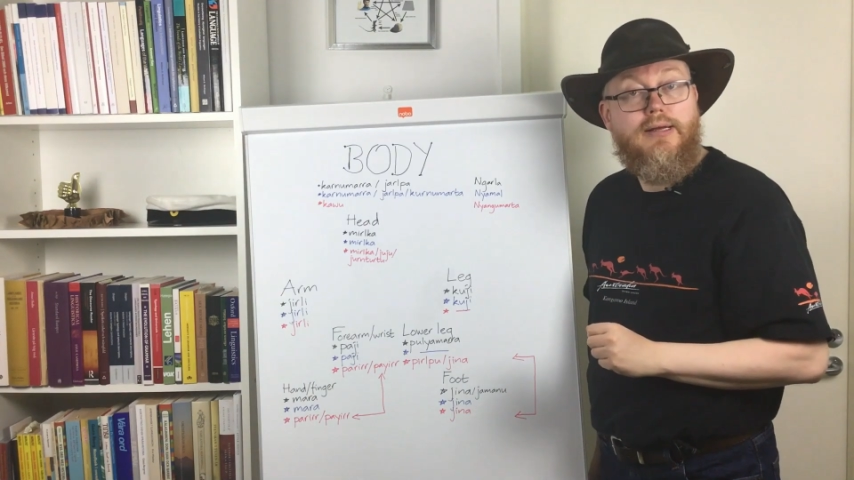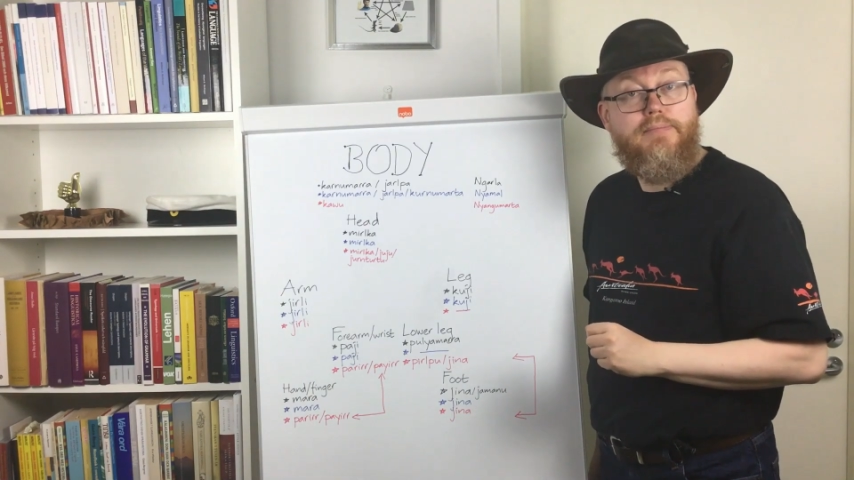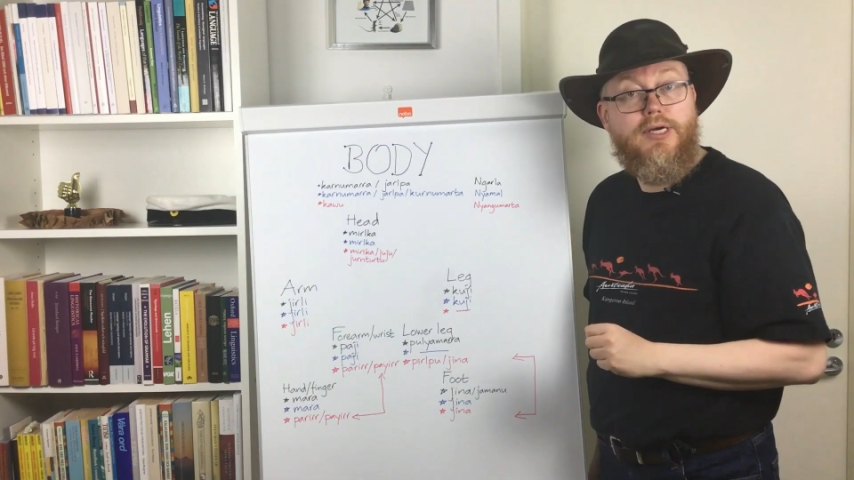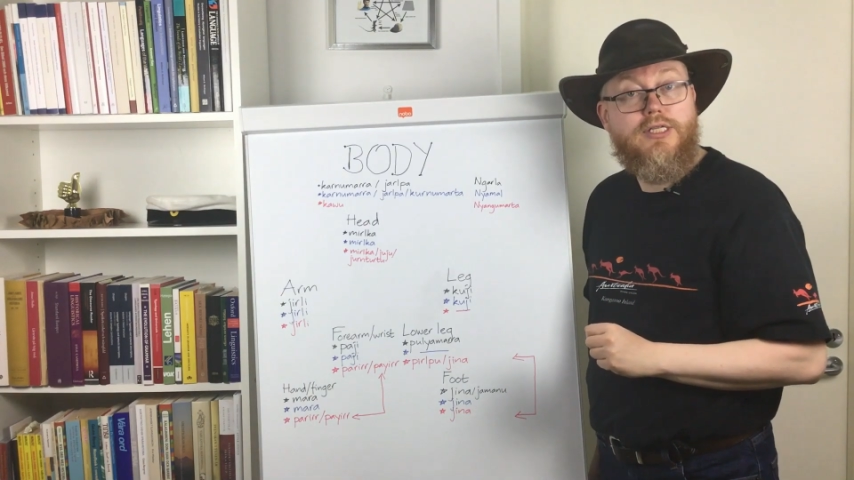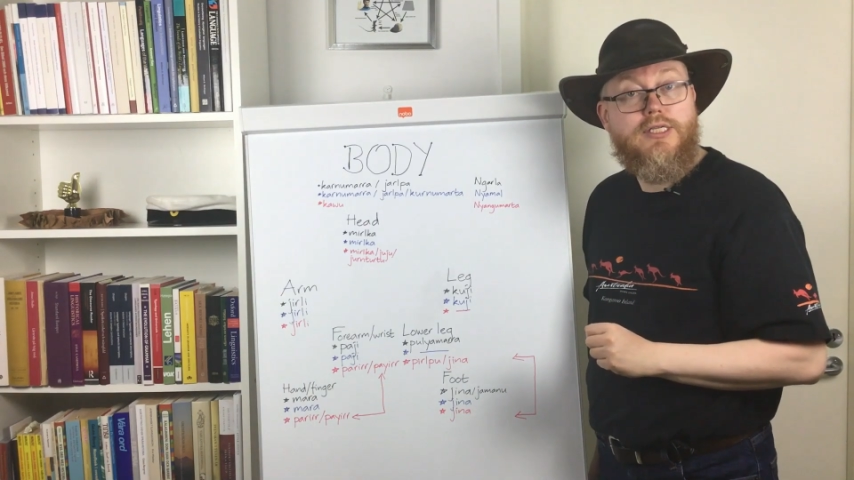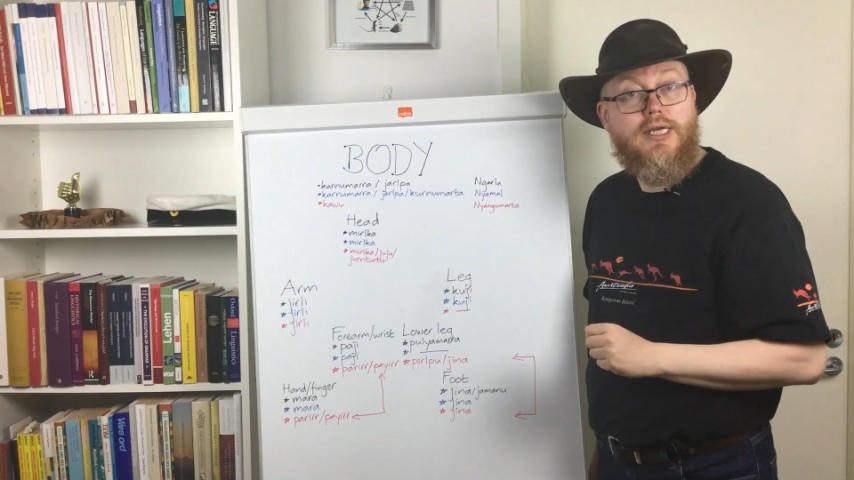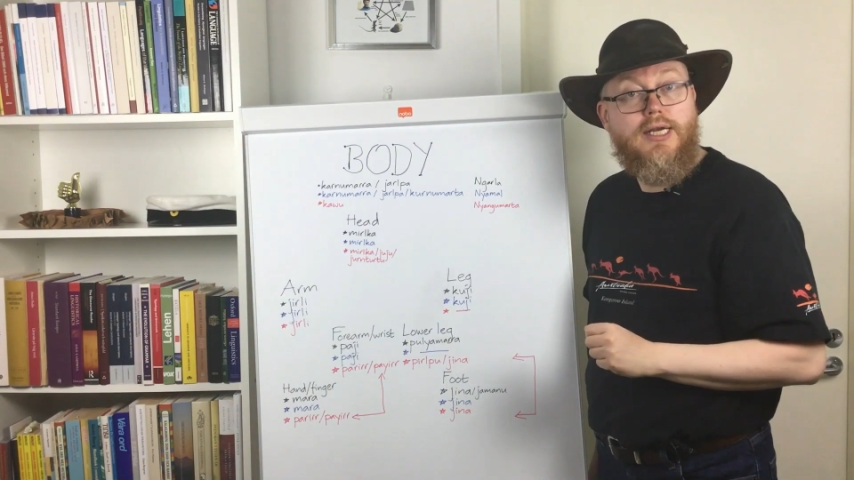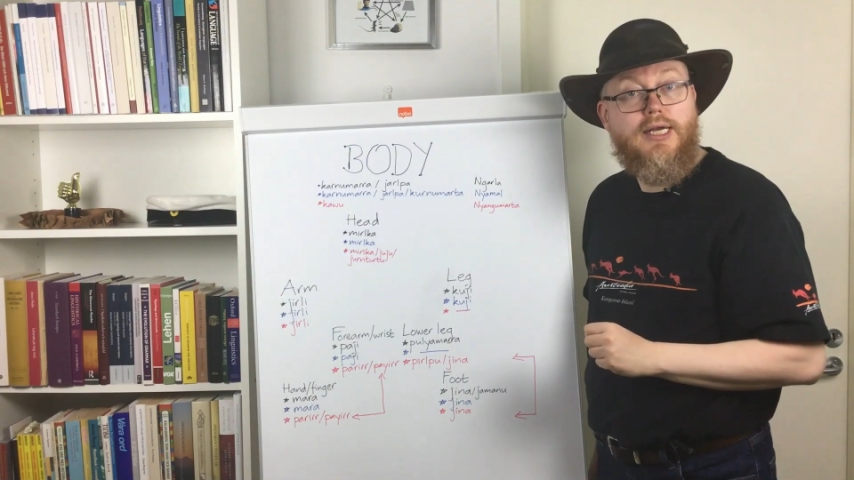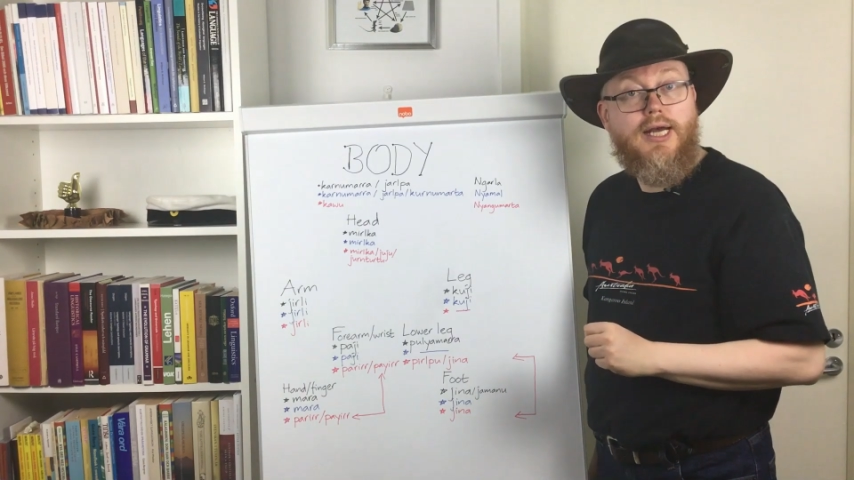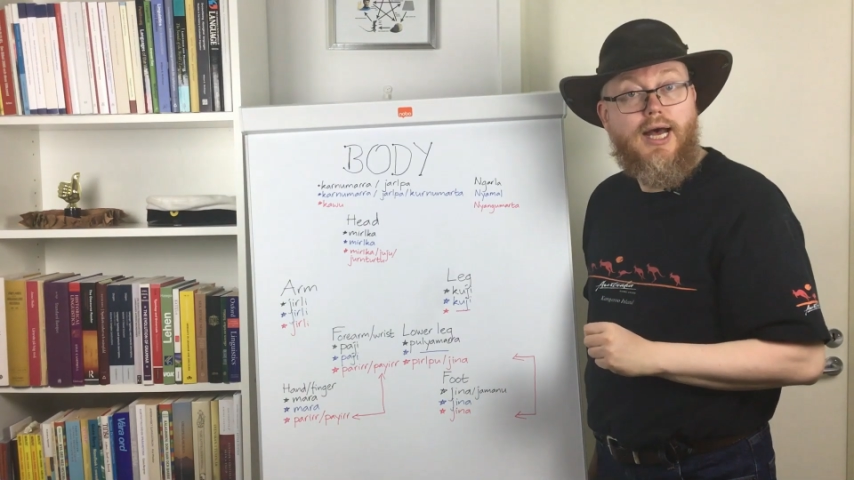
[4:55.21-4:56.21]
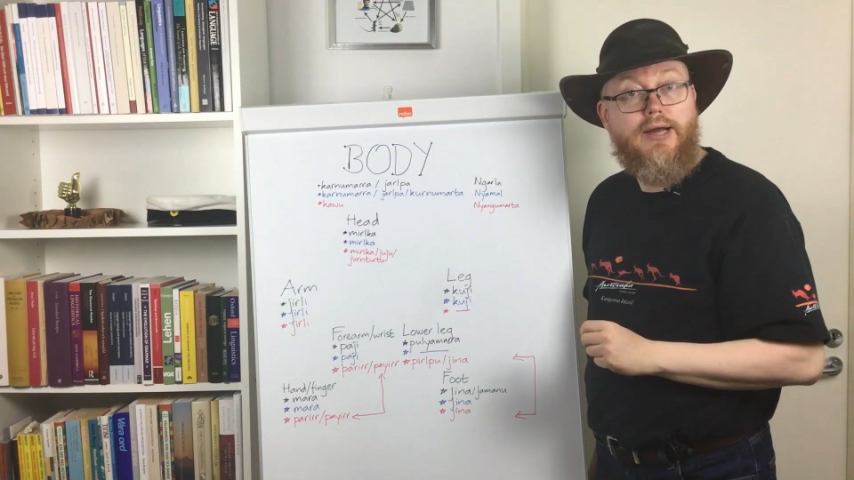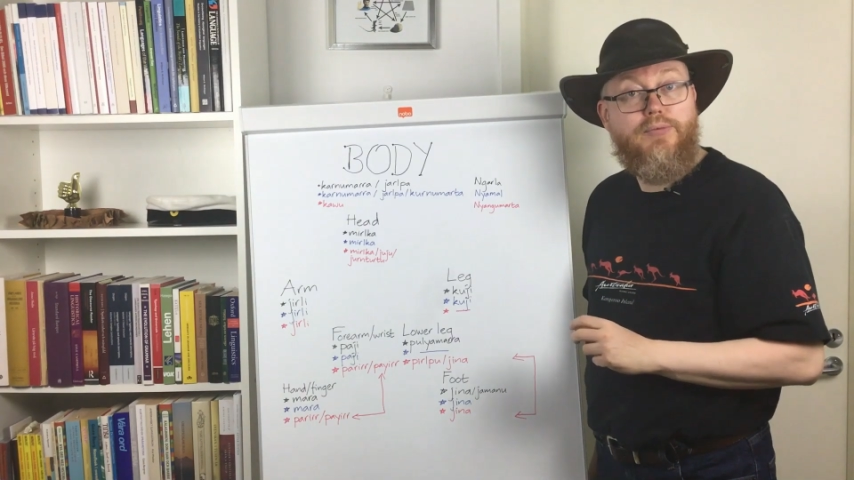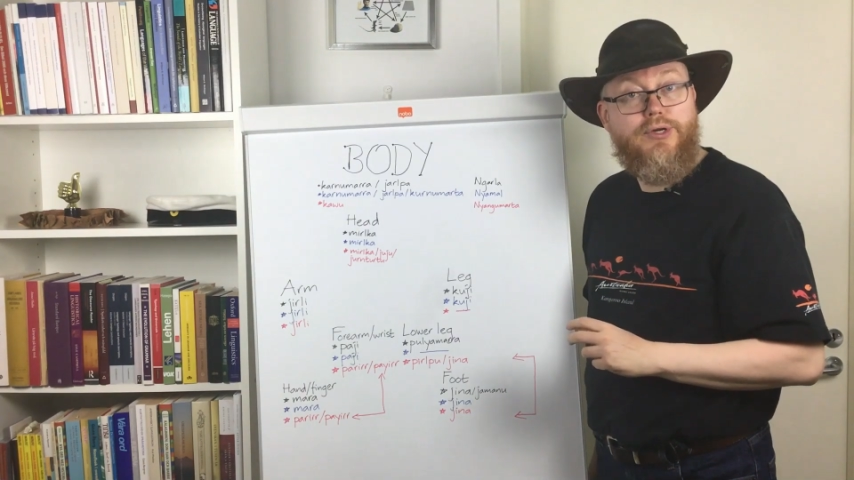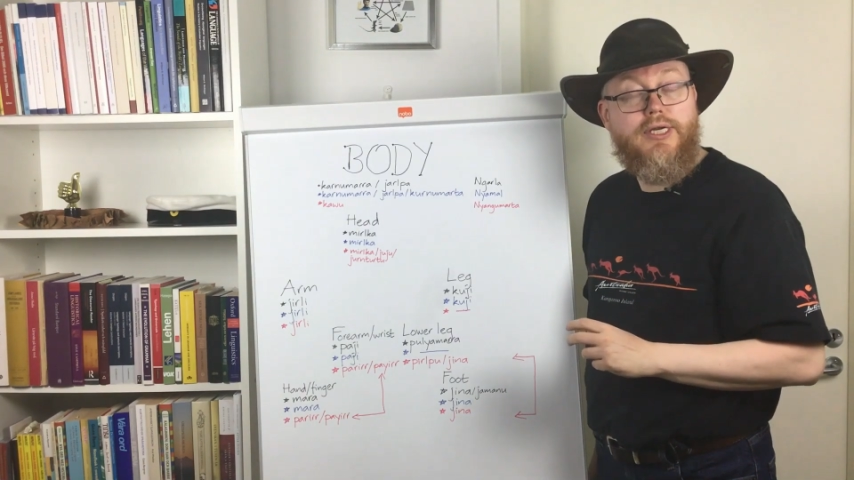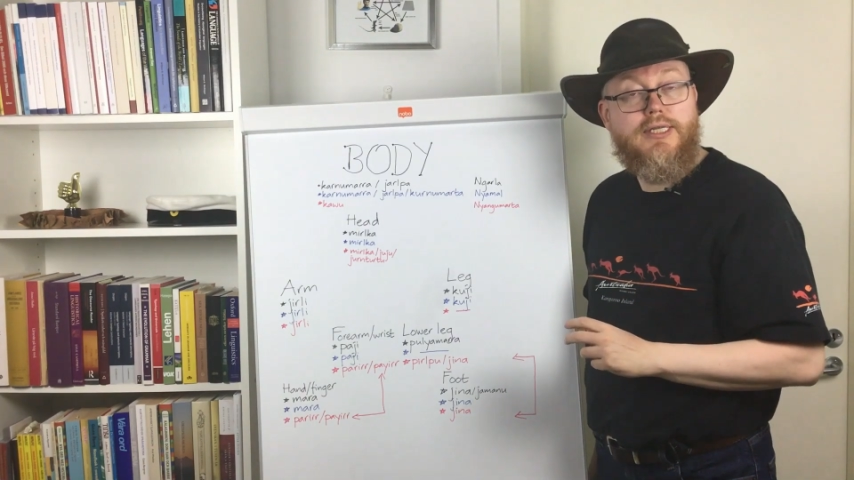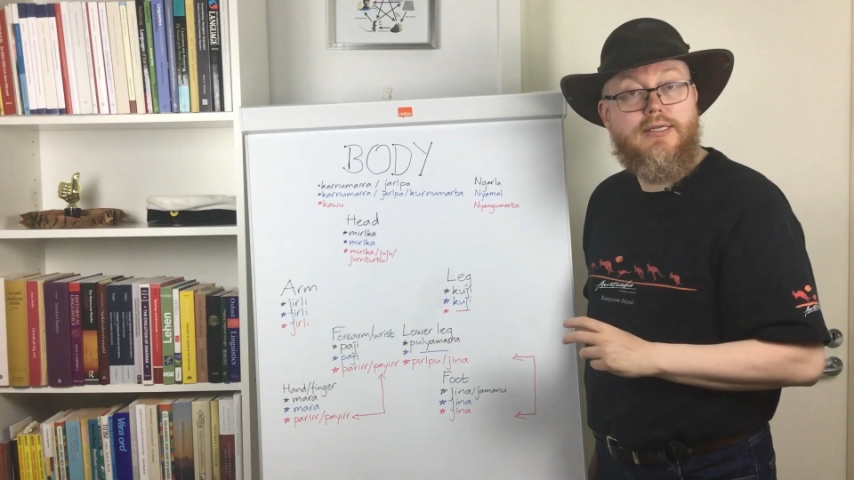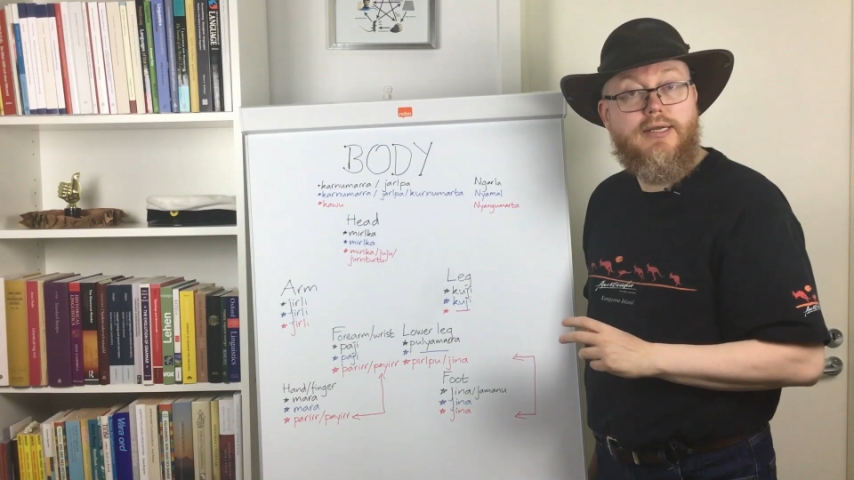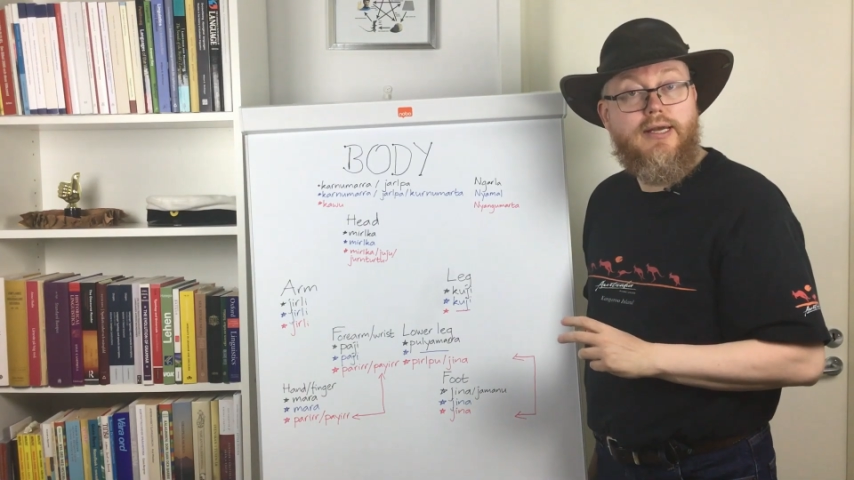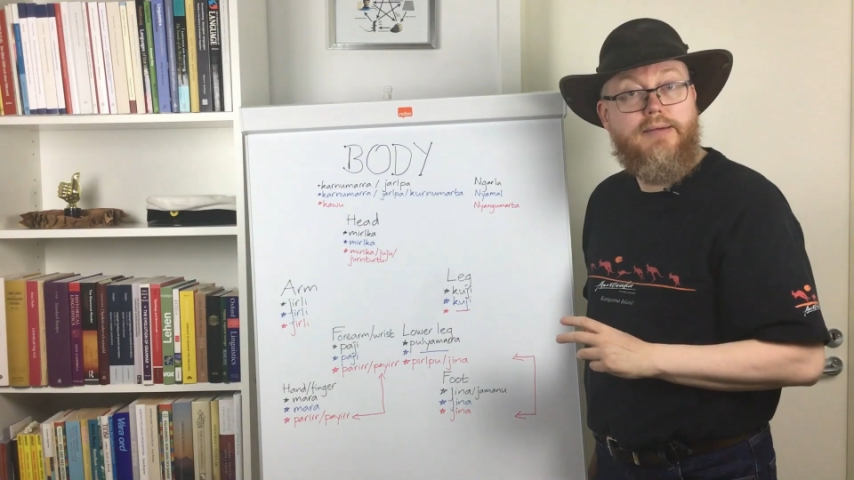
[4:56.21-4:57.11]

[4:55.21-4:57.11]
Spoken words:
but I wouldn't